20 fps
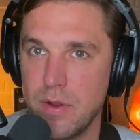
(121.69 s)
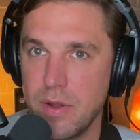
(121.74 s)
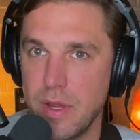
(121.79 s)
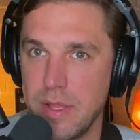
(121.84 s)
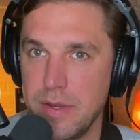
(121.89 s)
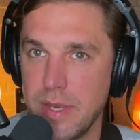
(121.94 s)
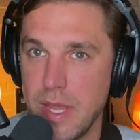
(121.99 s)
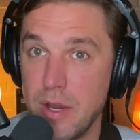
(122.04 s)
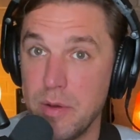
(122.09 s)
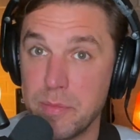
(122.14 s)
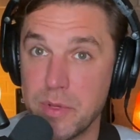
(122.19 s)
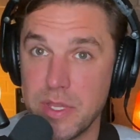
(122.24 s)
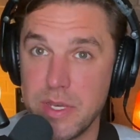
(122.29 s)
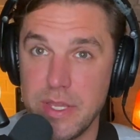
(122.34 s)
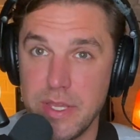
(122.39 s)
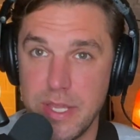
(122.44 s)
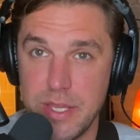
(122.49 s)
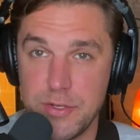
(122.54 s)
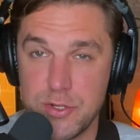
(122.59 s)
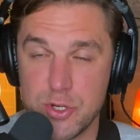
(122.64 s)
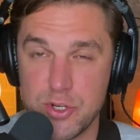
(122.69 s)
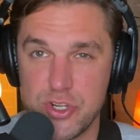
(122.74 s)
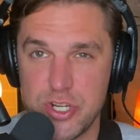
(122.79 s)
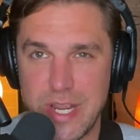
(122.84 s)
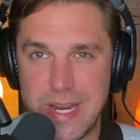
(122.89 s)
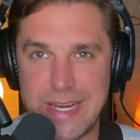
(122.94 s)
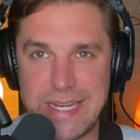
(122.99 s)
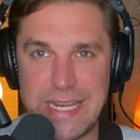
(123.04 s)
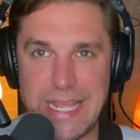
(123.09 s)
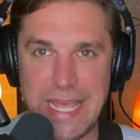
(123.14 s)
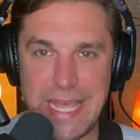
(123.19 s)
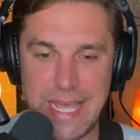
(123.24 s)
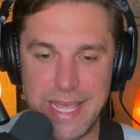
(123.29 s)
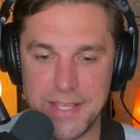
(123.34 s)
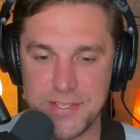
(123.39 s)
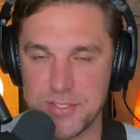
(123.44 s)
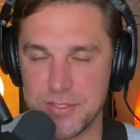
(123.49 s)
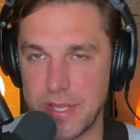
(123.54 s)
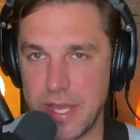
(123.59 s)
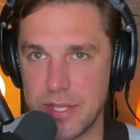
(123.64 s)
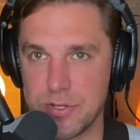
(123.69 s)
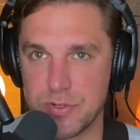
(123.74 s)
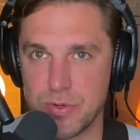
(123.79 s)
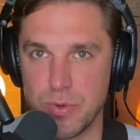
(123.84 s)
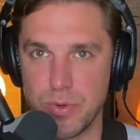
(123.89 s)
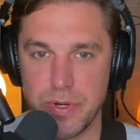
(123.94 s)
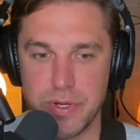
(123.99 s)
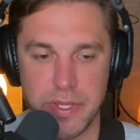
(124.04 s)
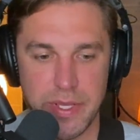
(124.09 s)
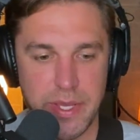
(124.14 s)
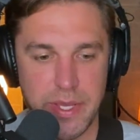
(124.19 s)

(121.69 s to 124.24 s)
Now I'm going to interject a slash chord.